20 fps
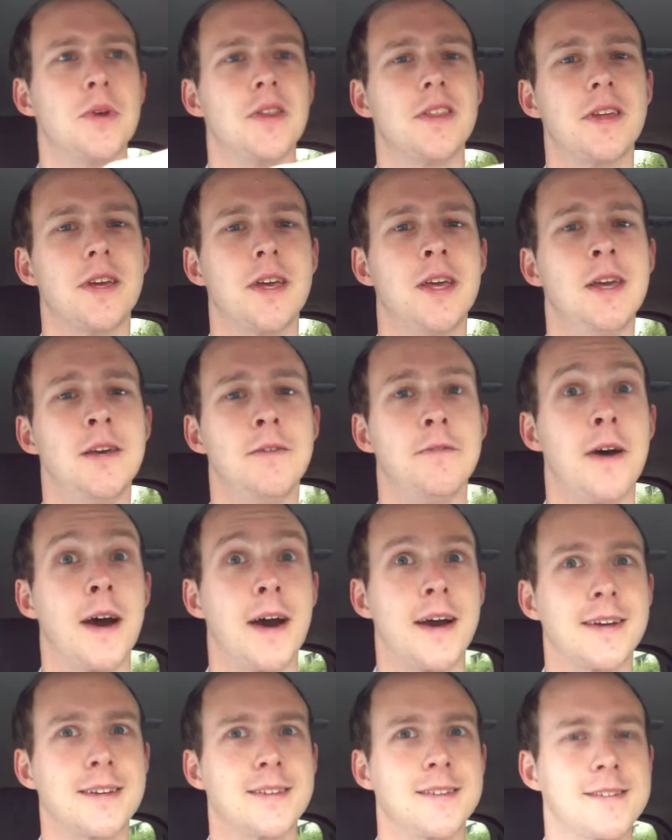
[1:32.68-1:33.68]
with the key
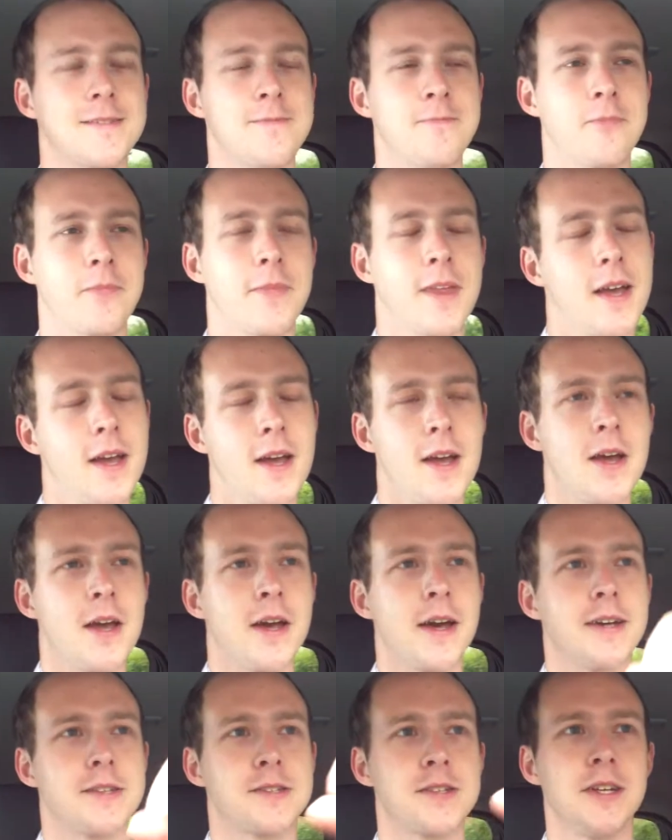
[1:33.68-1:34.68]
facts.
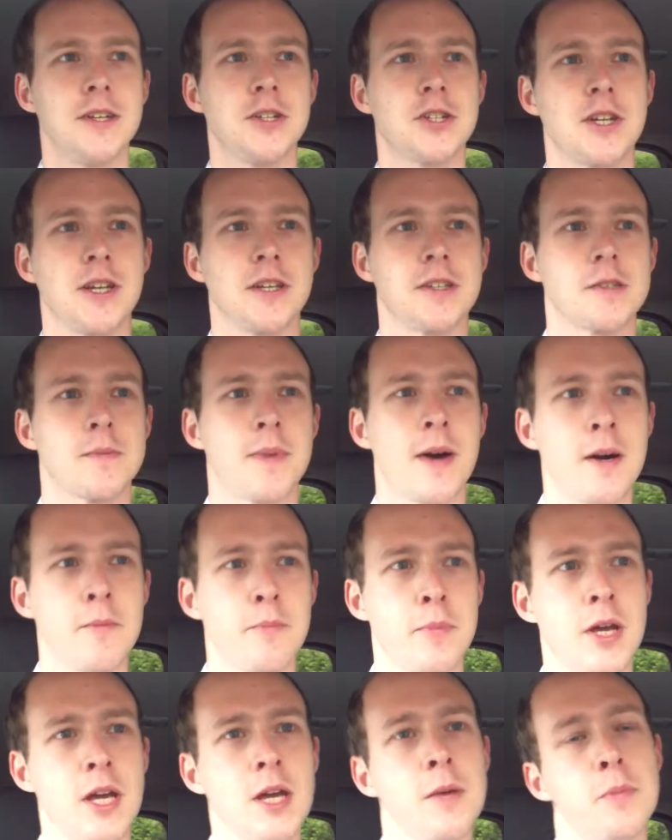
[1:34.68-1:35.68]
Essentially, it's
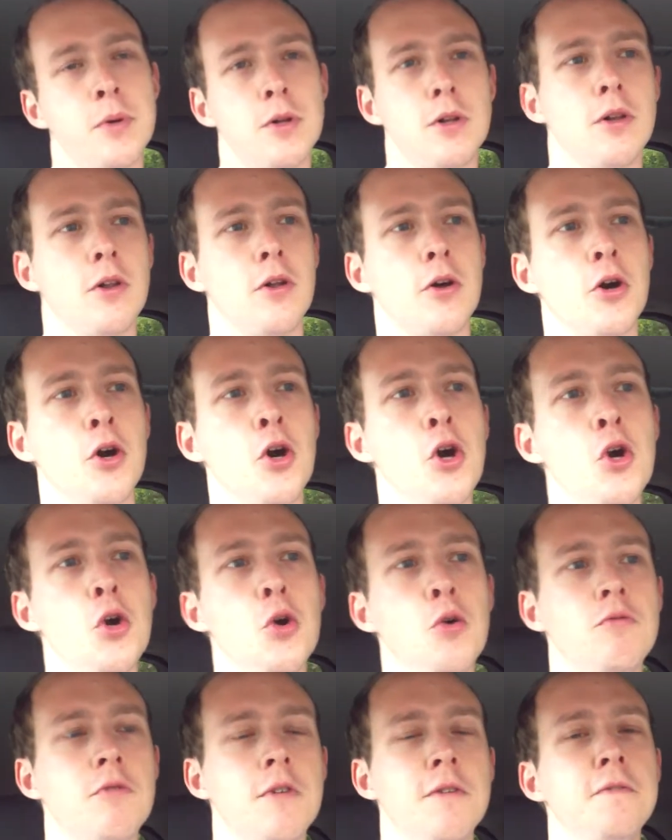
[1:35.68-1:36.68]
about people
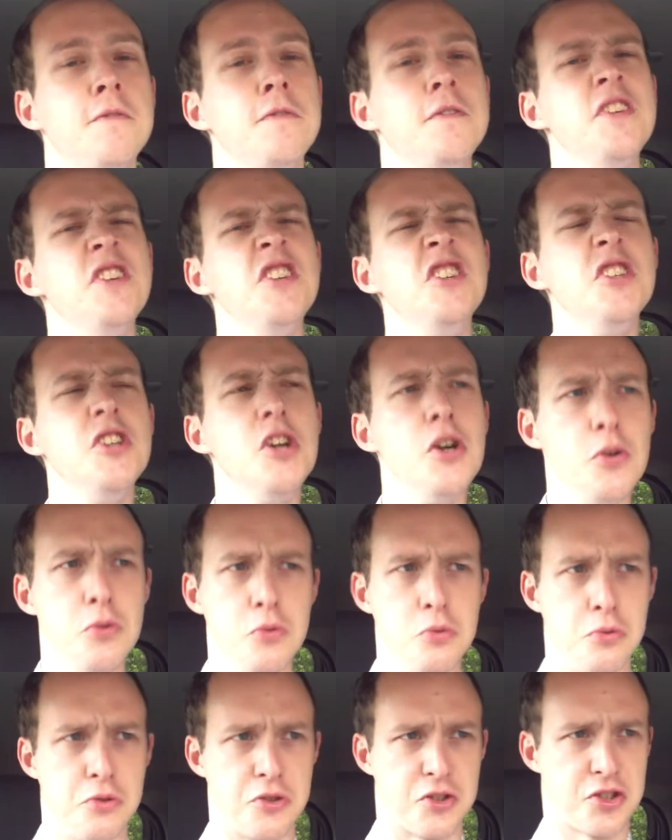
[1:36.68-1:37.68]
who
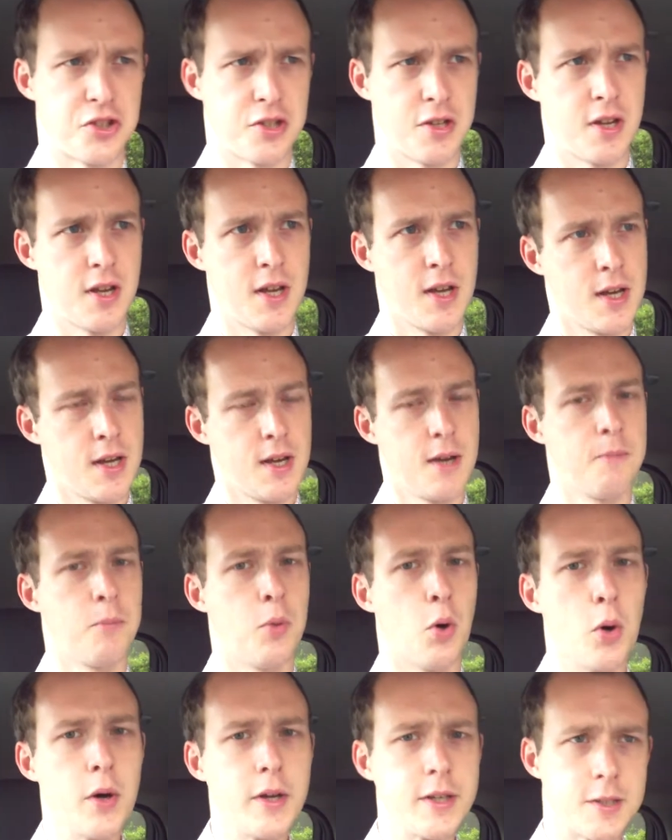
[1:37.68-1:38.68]
refuse,
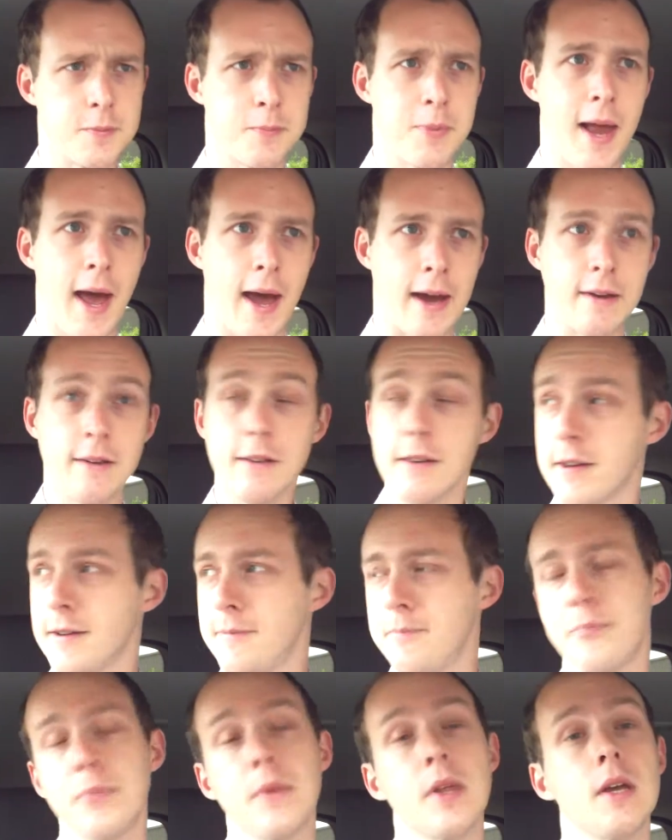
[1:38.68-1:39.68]
point blank,
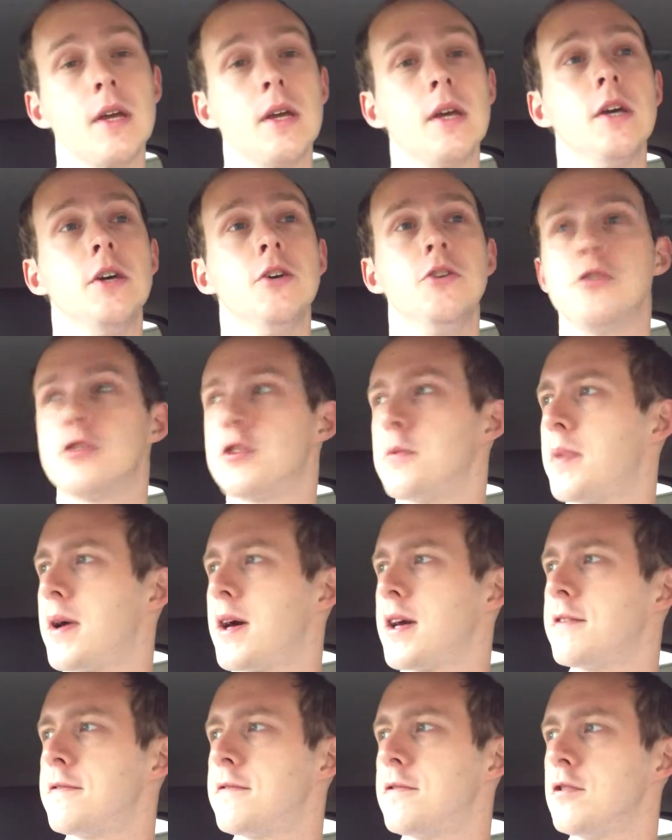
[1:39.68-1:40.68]
to
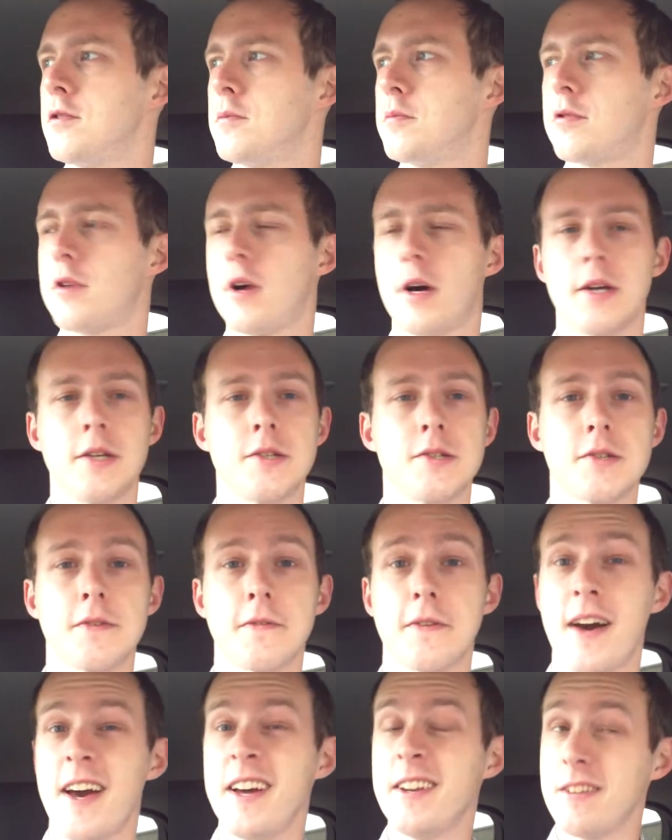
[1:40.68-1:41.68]
pay full price
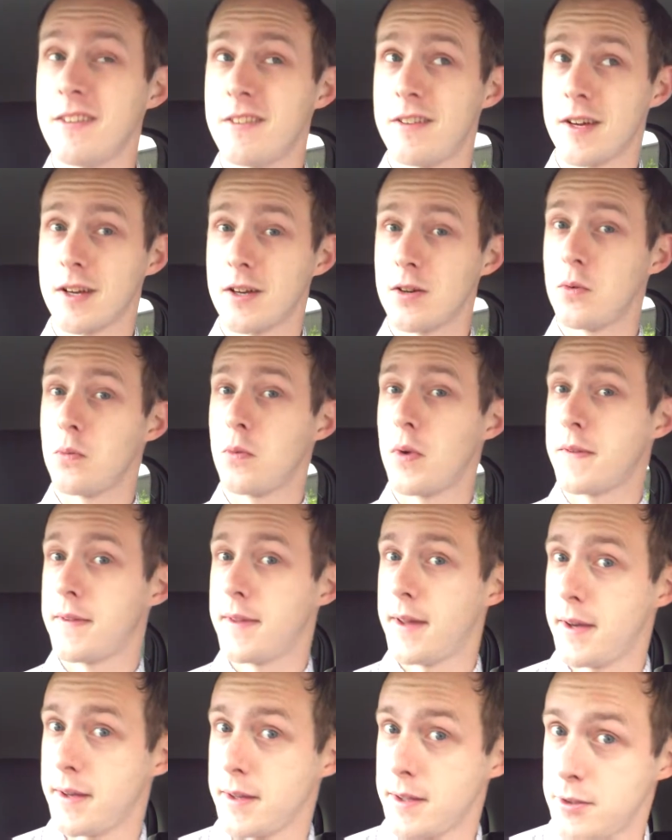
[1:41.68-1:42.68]
for anything
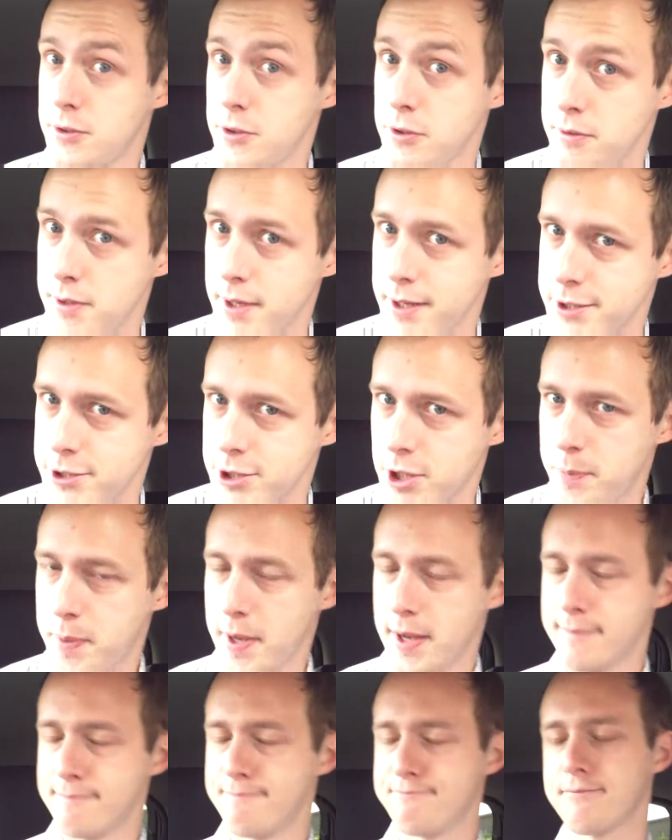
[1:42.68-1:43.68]
when they do their
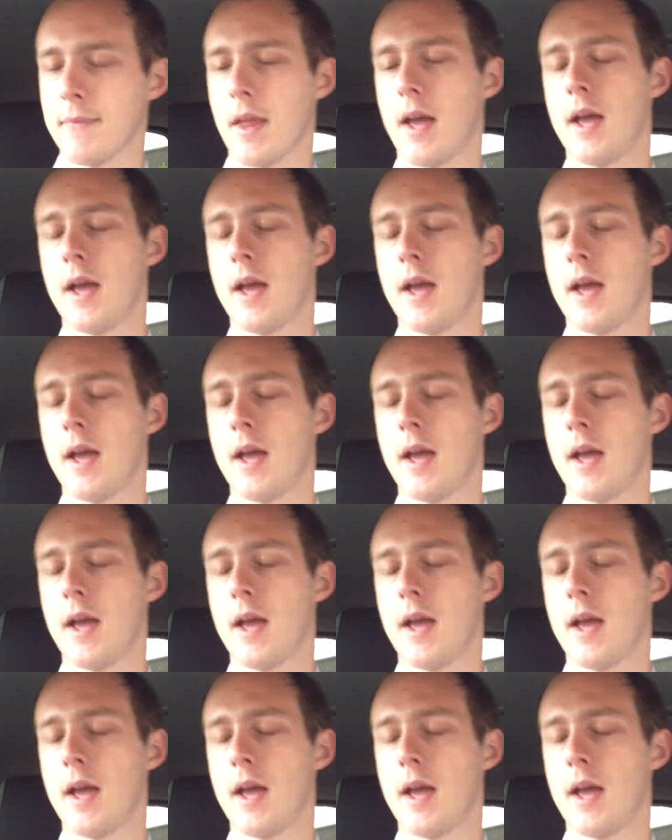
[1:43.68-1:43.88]
shopping.